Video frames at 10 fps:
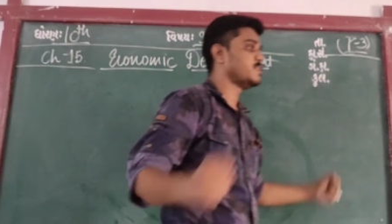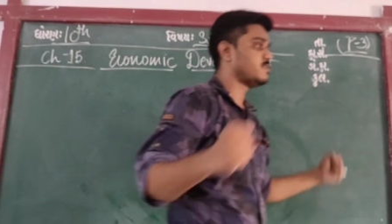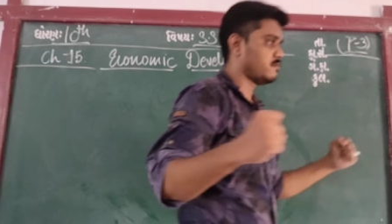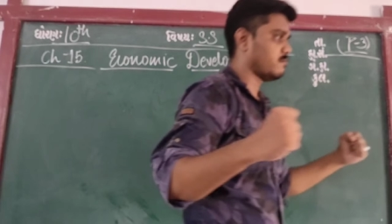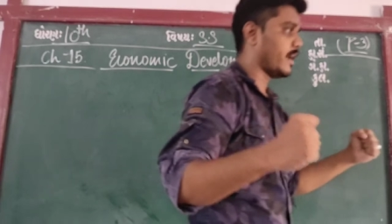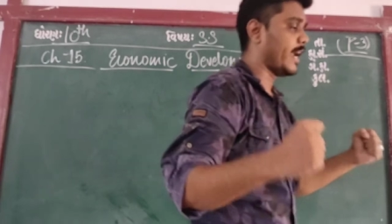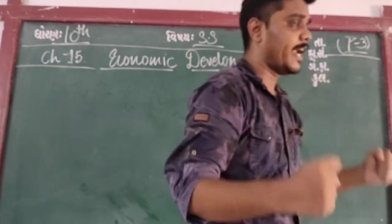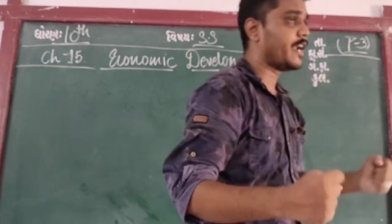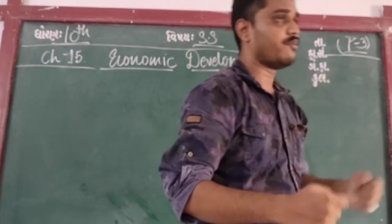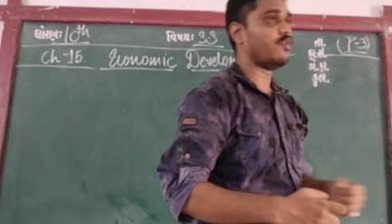means
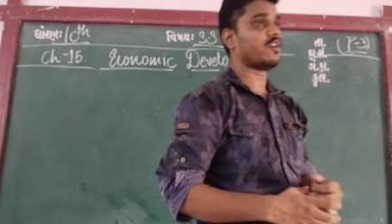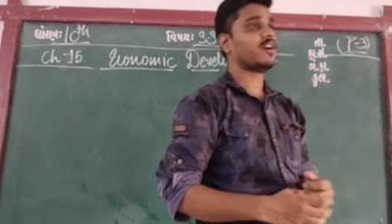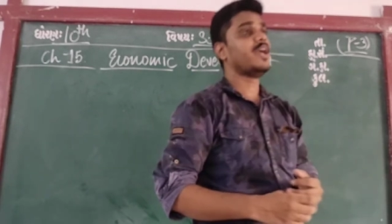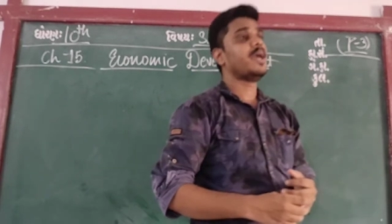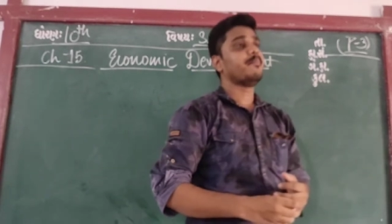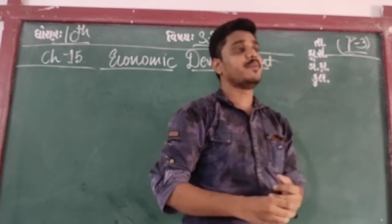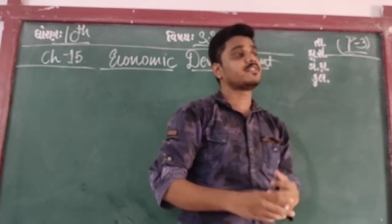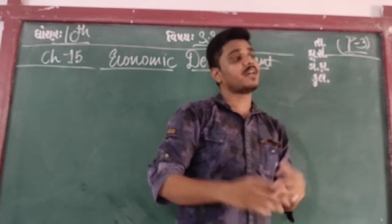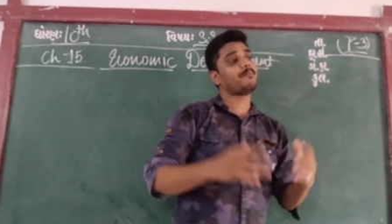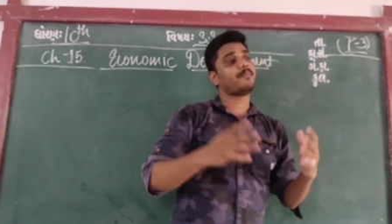handwork,
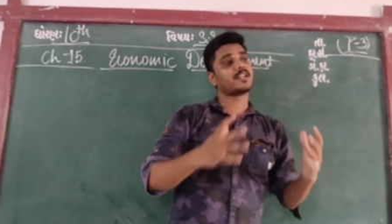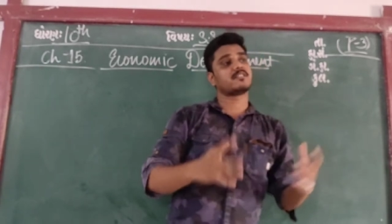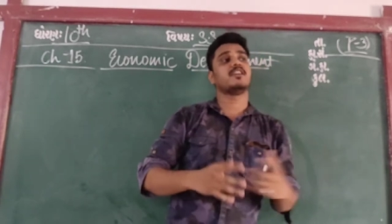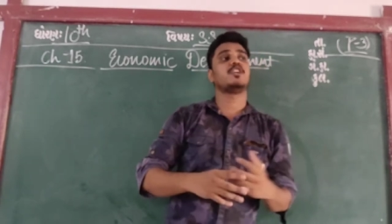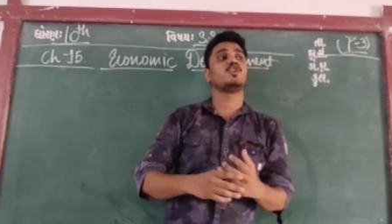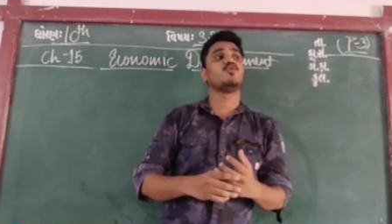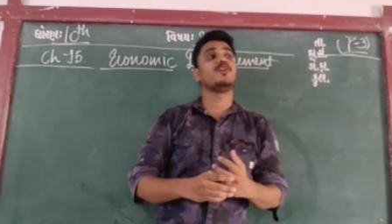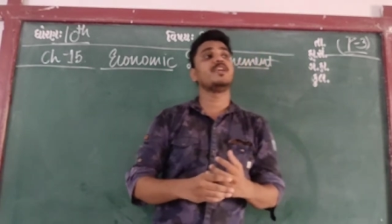means a person